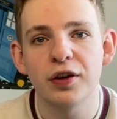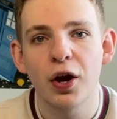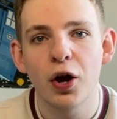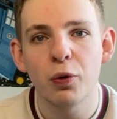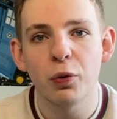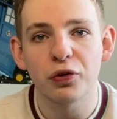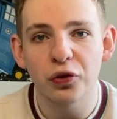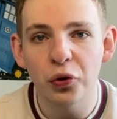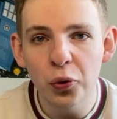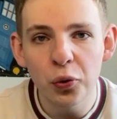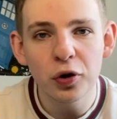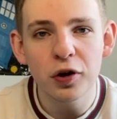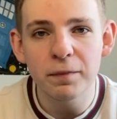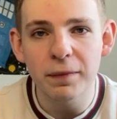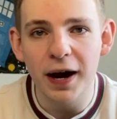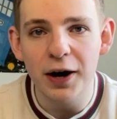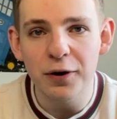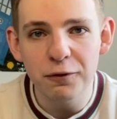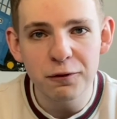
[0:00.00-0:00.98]
was all
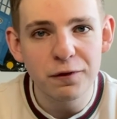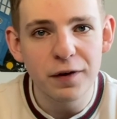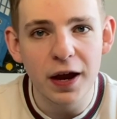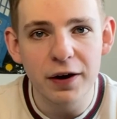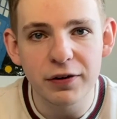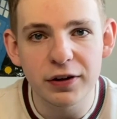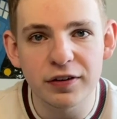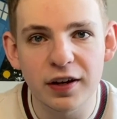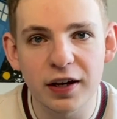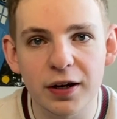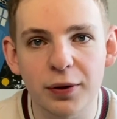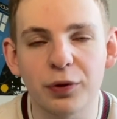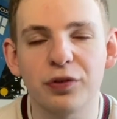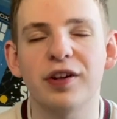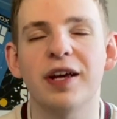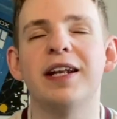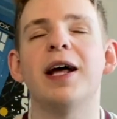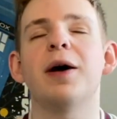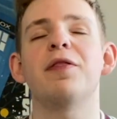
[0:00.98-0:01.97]
about fairy tales,
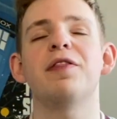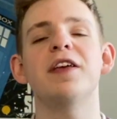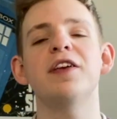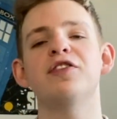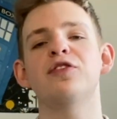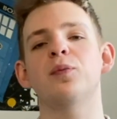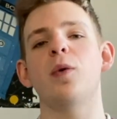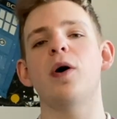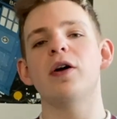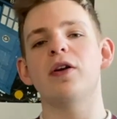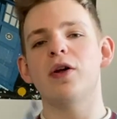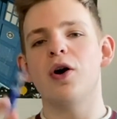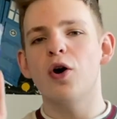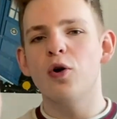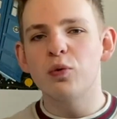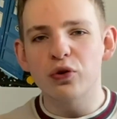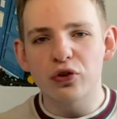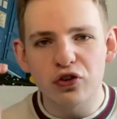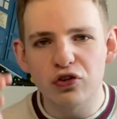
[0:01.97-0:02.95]
and now this one
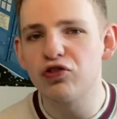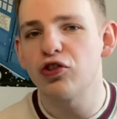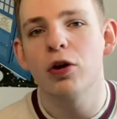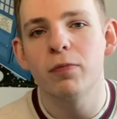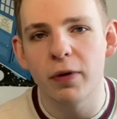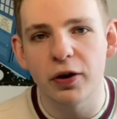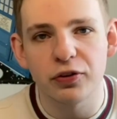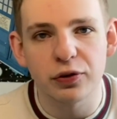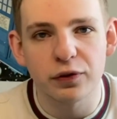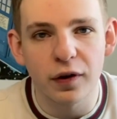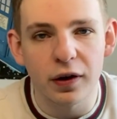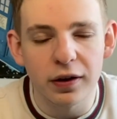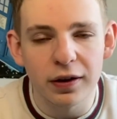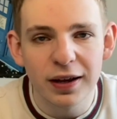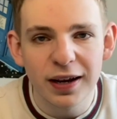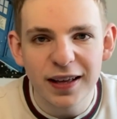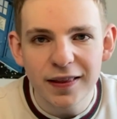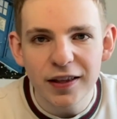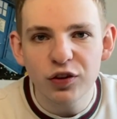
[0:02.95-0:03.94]
was so much fun.
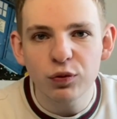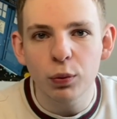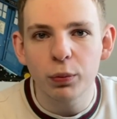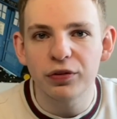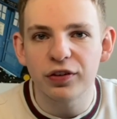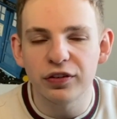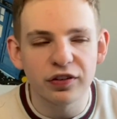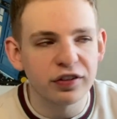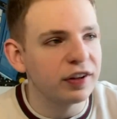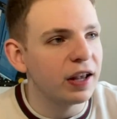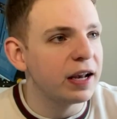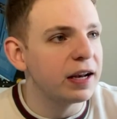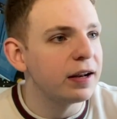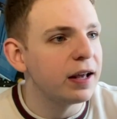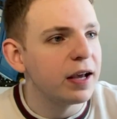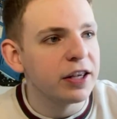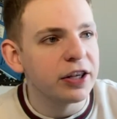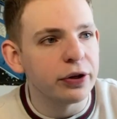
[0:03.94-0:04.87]
This one was insane.